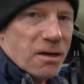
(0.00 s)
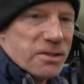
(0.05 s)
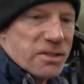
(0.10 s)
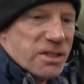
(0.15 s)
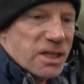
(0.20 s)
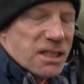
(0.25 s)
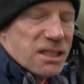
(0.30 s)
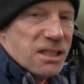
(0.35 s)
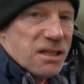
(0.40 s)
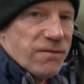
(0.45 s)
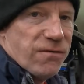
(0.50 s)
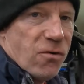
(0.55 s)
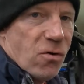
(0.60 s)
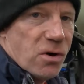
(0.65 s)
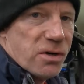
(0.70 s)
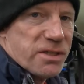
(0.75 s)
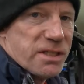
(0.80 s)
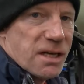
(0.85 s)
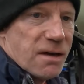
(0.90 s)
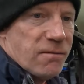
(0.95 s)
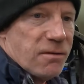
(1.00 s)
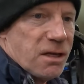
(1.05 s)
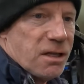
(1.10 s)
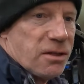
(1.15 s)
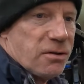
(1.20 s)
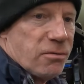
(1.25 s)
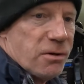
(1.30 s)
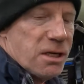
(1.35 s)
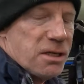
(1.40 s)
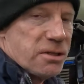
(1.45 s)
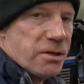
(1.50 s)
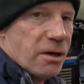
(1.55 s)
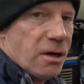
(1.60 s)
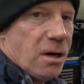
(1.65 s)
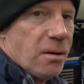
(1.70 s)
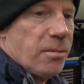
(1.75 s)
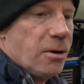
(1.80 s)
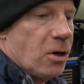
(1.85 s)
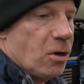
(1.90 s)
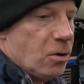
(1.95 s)
or 6473
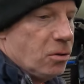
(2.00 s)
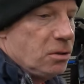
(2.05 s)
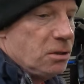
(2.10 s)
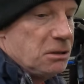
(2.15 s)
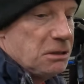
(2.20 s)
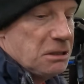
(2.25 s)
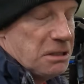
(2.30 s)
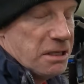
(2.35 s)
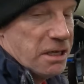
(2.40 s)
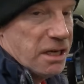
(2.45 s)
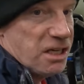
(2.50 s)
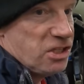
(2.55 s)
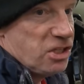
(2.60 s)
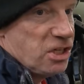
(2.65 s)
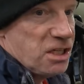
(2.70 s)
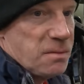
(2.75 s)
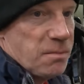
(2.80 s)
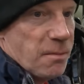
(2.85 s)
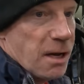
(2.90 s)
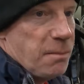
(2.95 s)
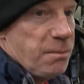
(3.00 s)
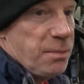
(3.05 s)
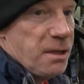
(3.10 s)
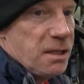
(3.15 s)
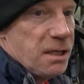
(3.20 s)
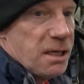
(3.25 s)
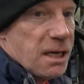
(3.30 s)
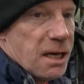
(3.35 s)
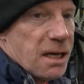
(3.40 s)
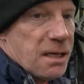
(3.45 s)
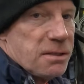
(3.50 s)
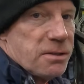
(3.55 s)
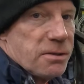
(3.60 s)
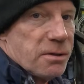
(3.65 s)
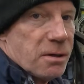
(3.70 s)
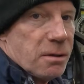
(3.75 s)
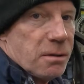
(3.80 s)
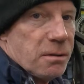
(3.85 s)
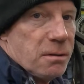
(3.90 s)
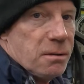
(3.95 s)
turbo, it just might be the
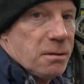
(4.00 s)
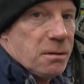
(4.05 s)
answer.